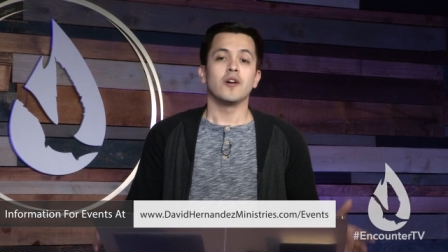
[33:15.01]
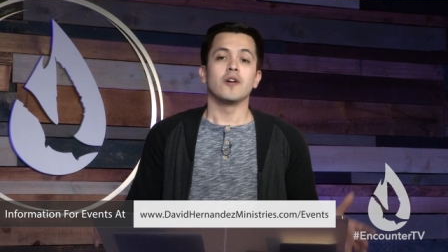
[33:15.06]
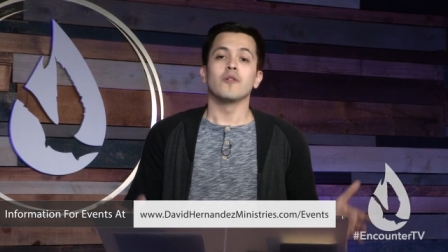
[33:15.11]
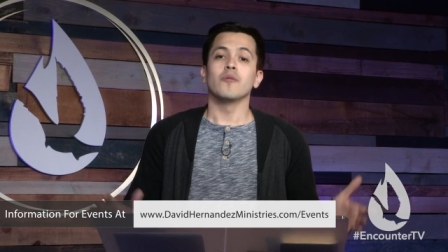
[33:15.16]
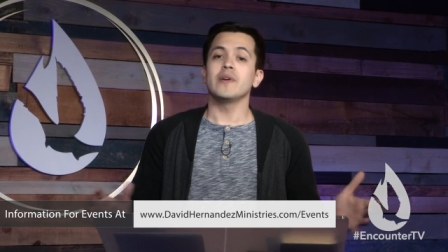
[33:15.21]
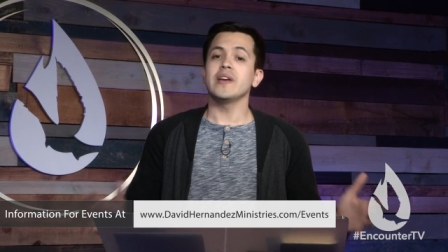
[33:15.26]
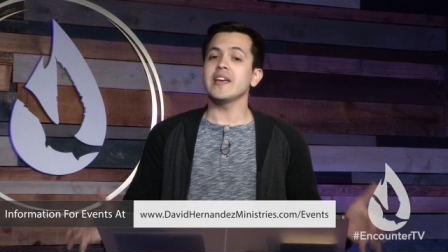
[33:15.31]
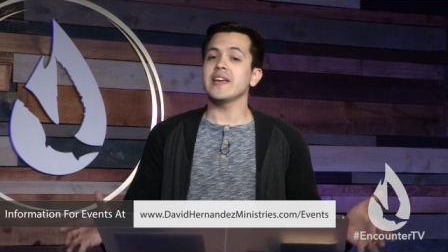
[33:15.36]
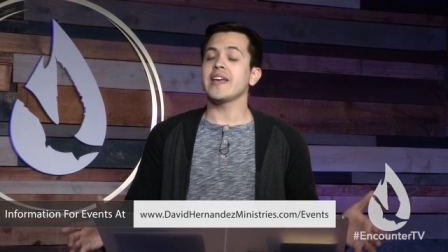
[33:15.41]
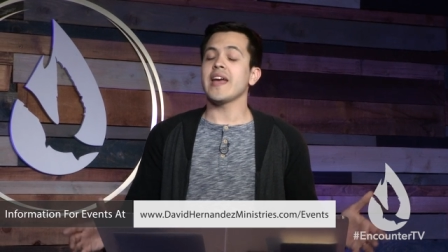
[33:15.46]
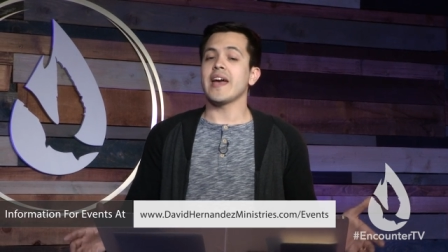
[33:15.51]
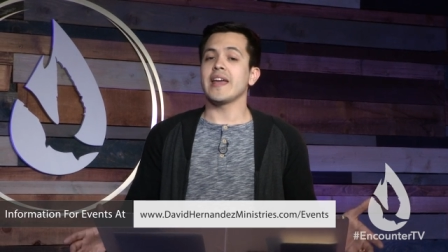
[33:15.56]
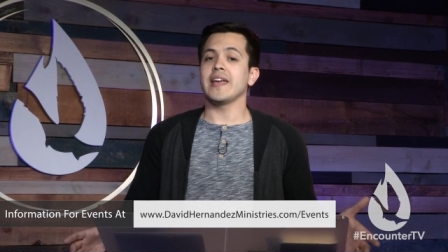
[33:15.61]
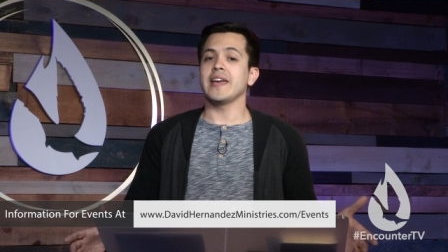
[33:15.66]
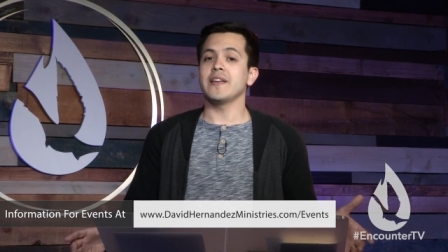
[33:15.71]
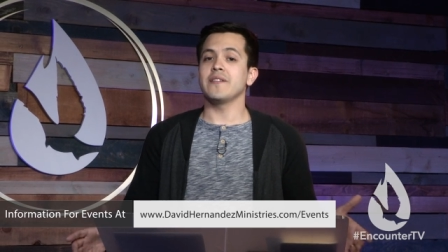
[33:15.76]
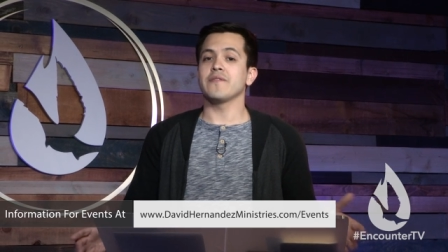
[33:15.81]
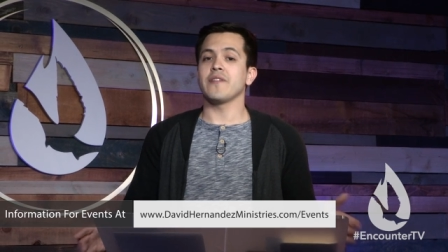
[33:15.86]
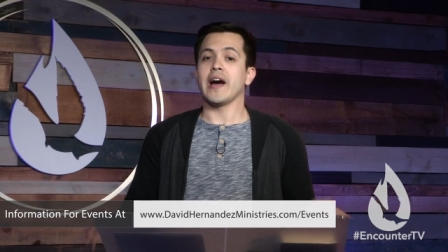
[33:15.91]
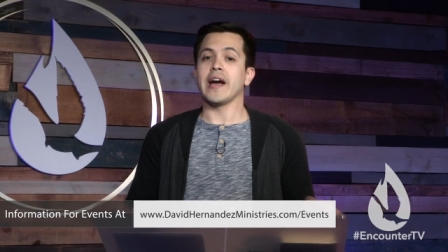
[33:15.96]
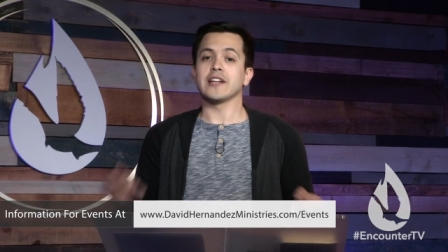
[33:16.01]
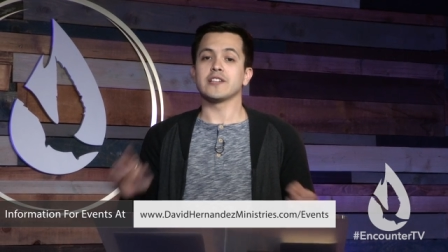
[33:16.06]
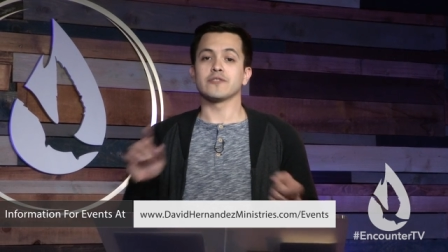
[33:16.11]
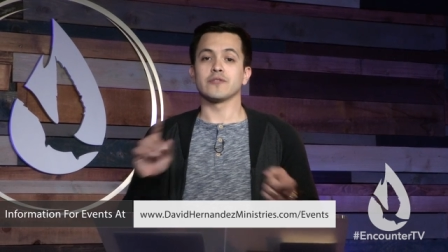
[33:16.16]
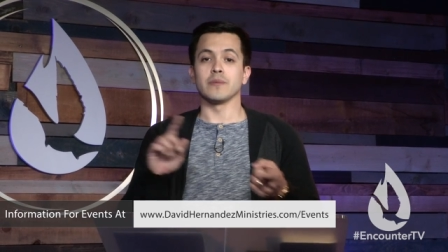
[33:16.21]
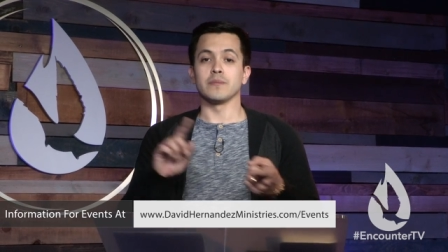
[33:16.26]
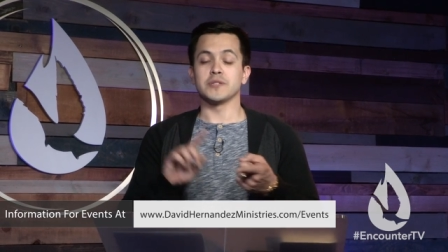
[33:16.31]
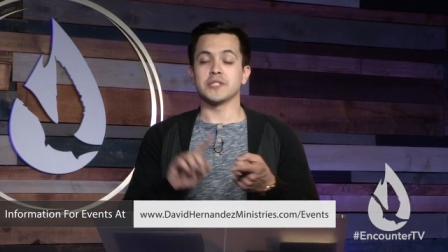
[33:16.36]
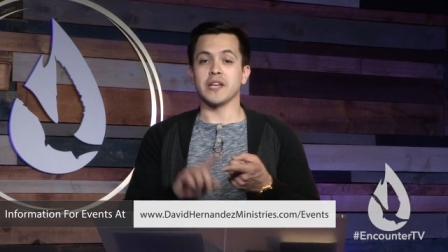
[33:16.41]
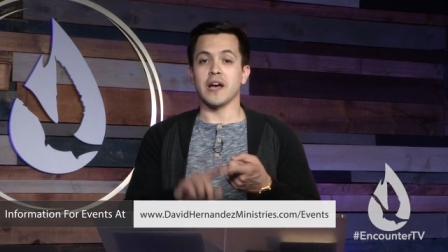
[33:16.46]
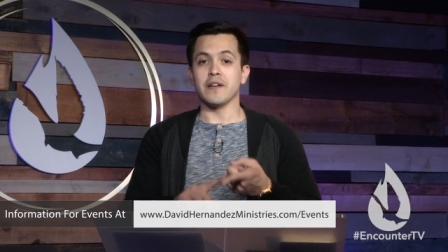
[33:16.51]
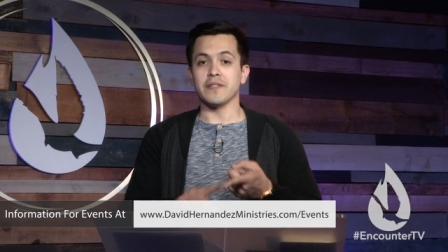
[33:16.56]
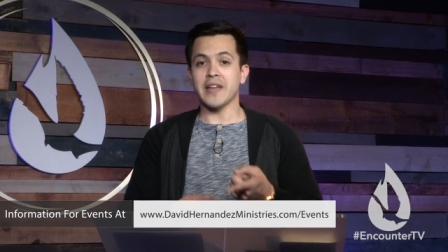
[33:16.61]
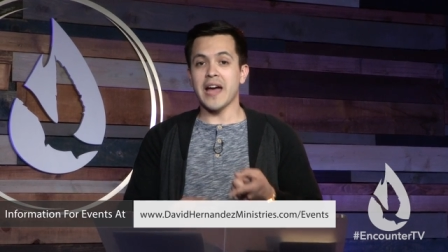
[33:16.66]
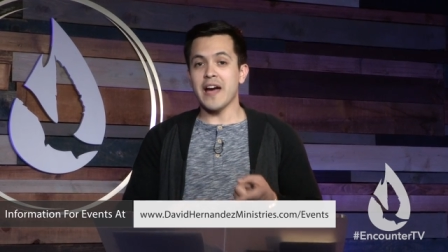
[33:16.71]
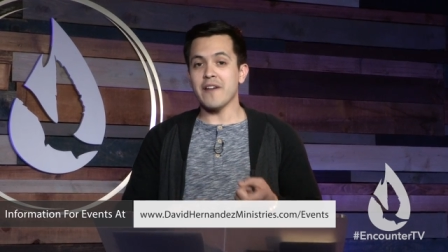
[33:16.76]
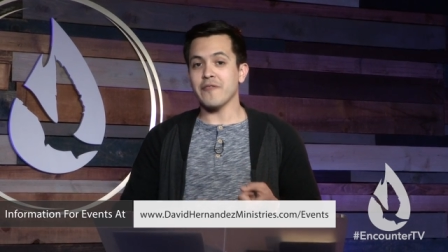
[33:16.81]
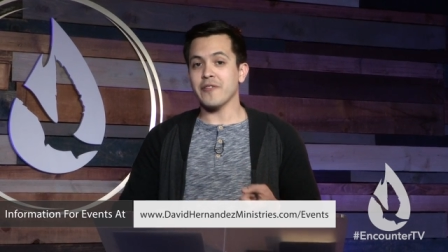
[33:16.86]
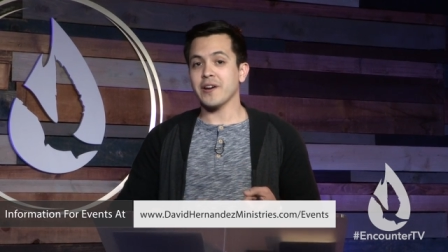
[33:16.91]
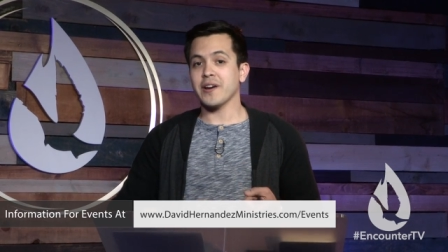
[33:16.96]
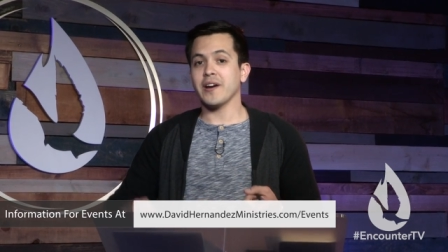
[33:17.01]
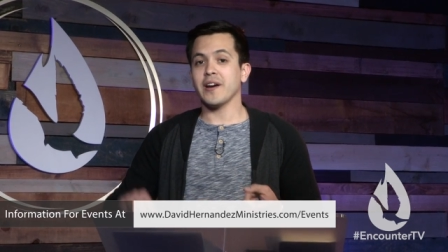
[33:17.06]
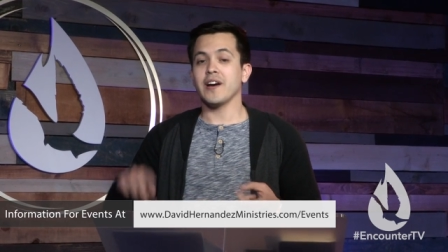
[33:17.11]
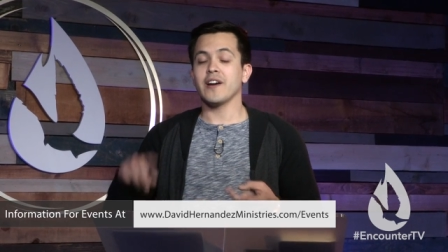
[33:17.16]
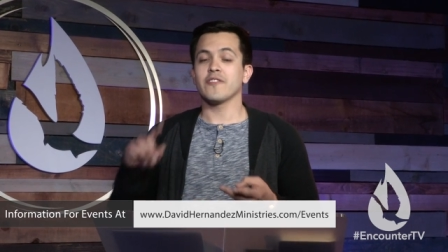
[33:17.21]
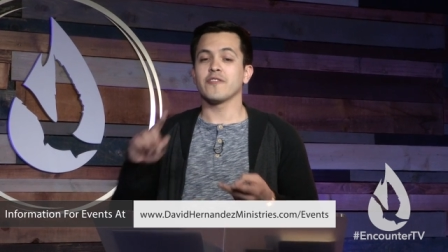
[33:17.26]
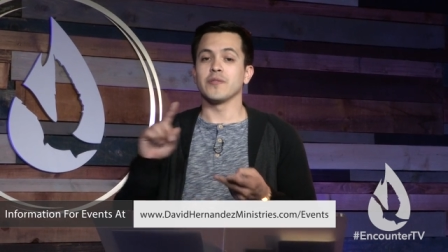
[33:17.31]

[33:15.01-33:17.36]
We get invites from South Africa,